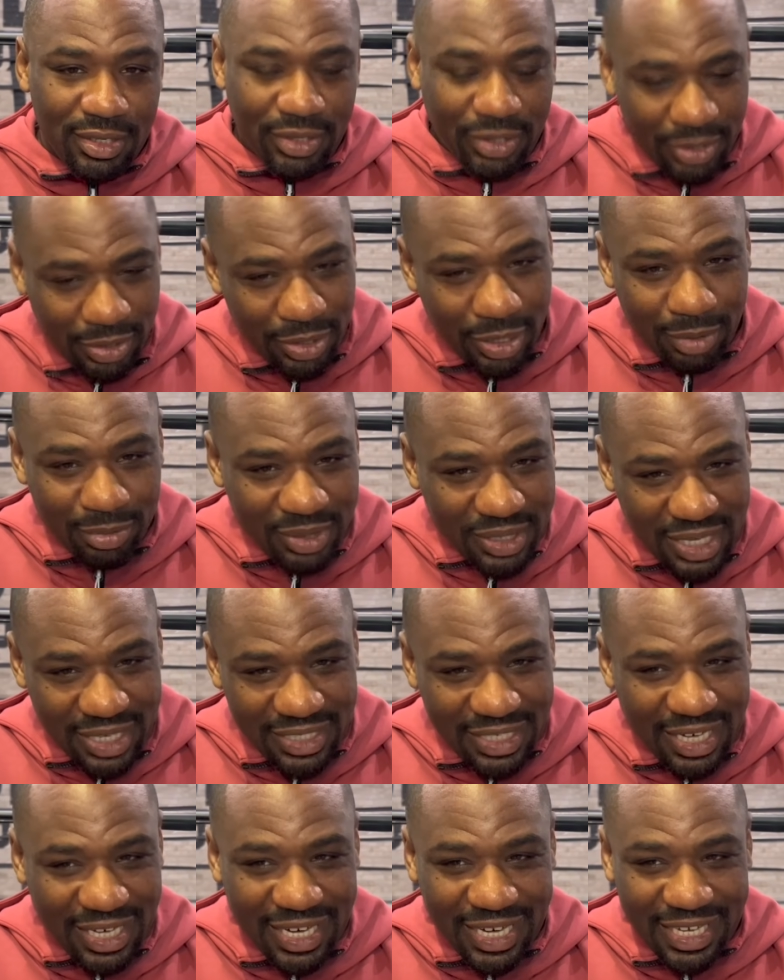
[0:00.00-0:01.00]
You know what I'm saying?
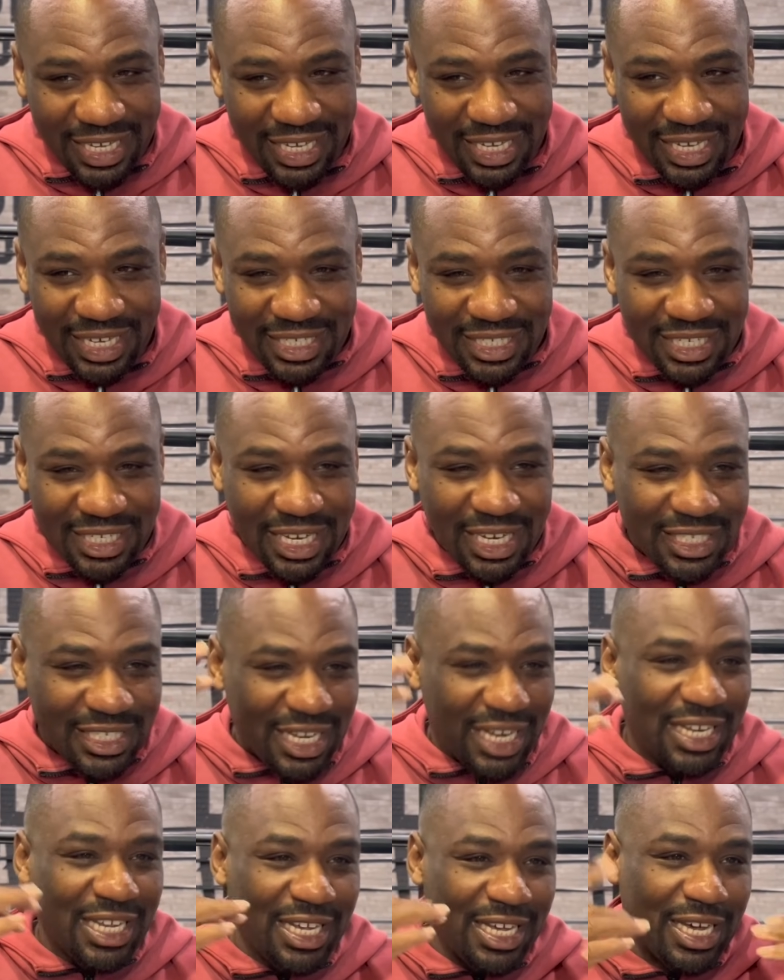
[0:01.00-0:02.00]
It's not
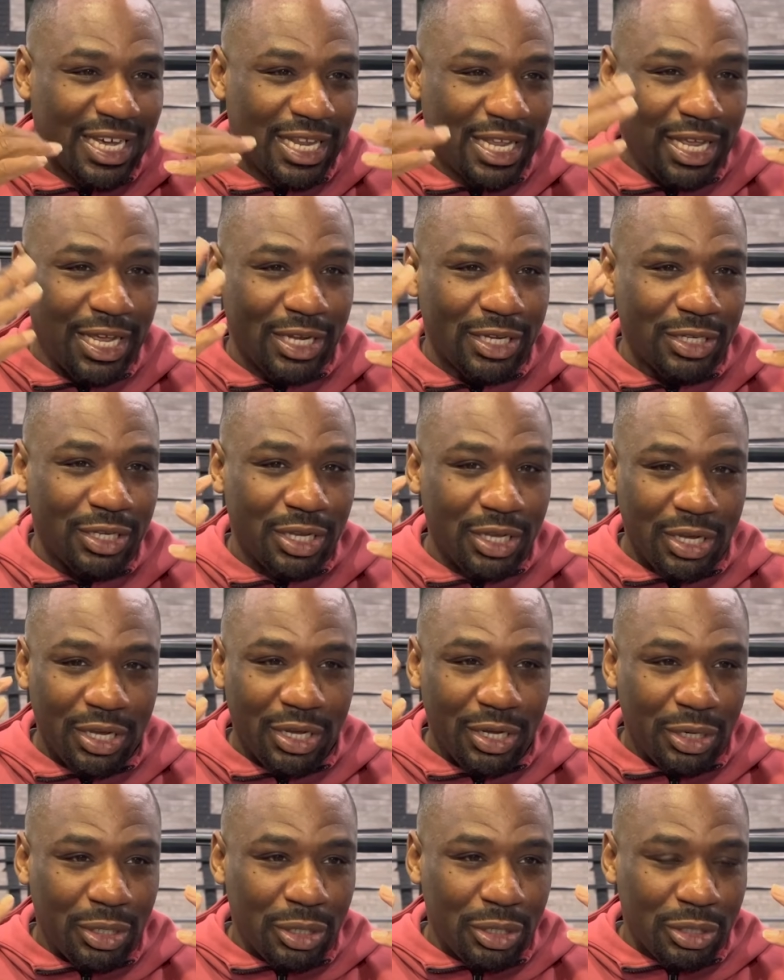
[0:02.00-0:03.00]
like he got
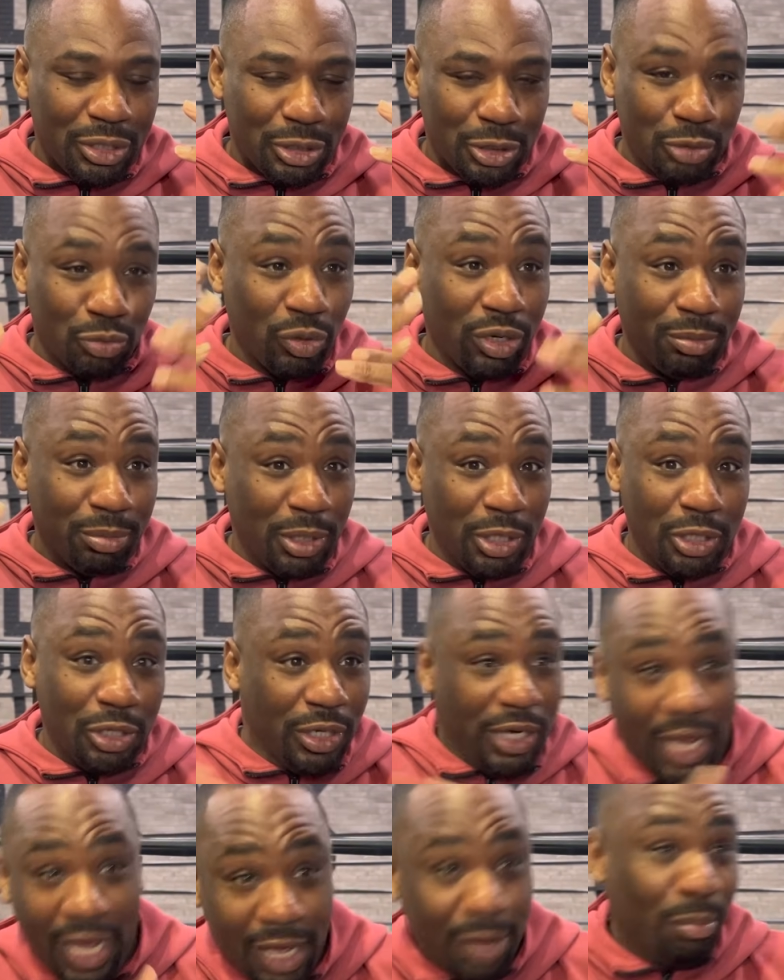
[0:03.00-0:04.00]
extremely
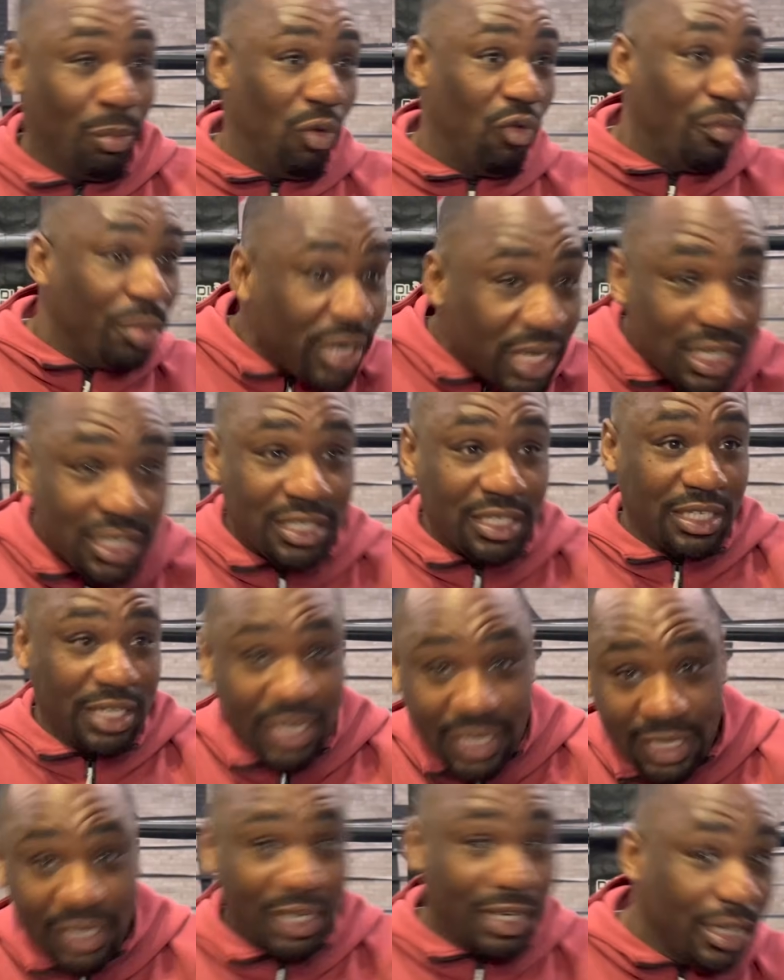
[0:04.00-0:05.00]
good head movement. He's
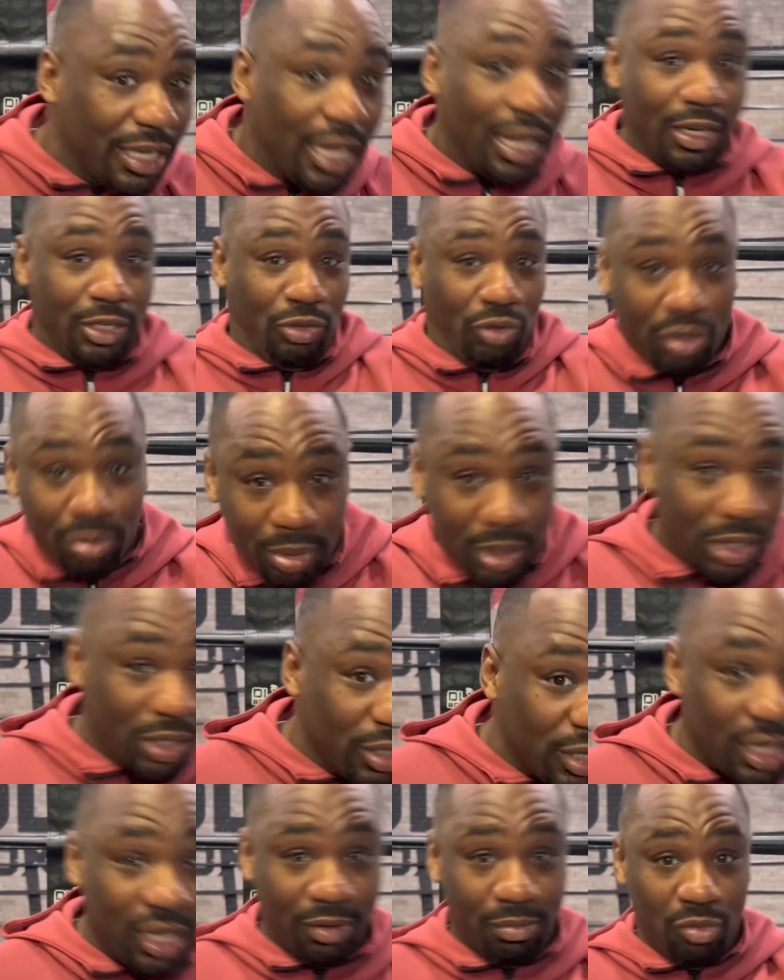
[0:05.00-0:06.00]
slicking and got extremely
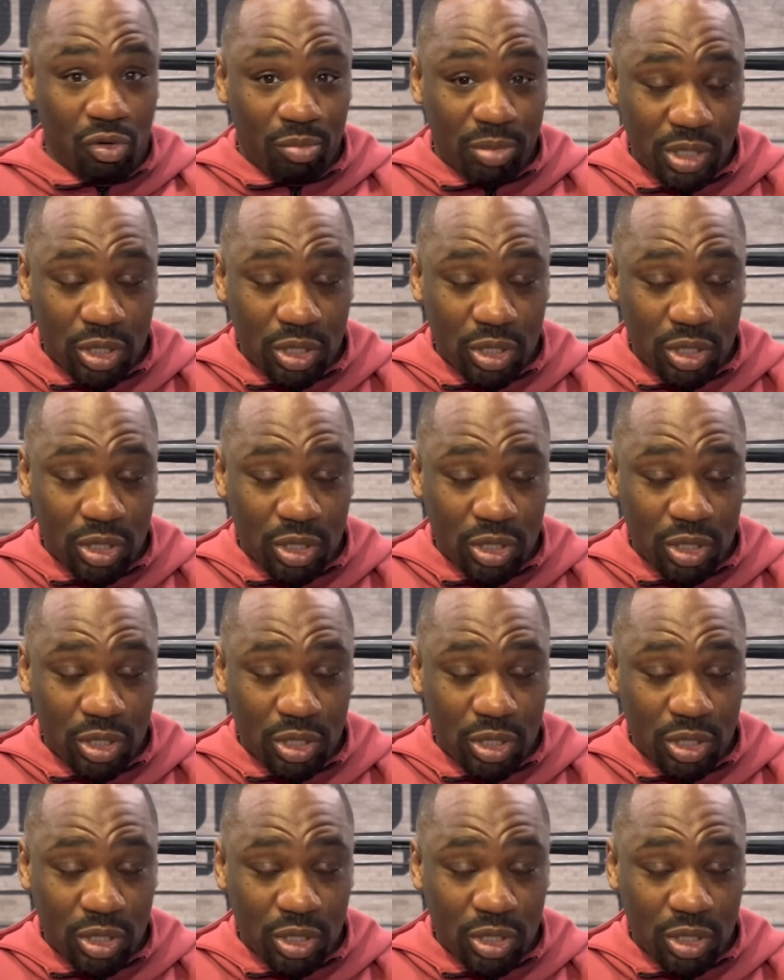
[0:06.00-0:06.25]
good head movement.